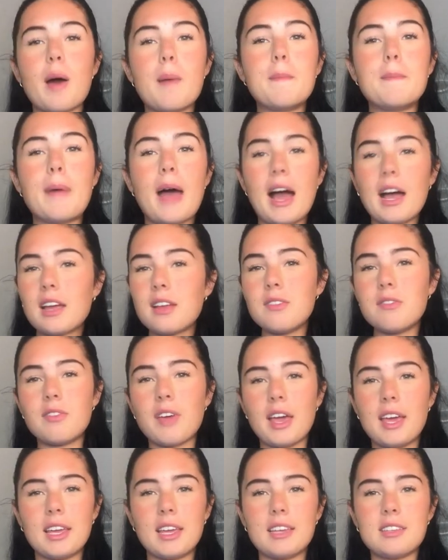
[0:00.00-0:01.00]
I'm back in
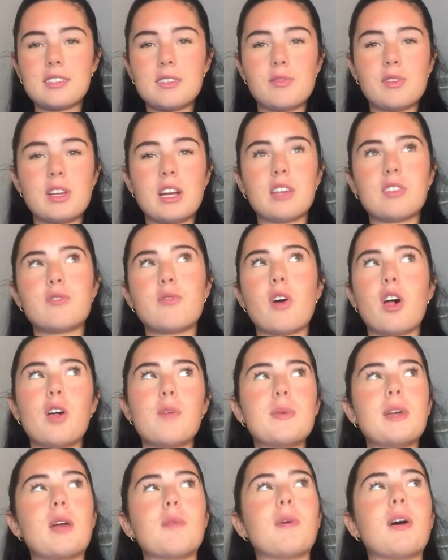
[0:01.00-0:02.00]
Vegas. If you guys
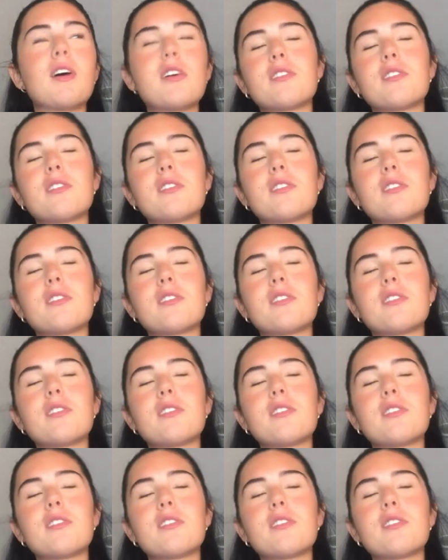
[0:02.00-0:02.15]
follow me on my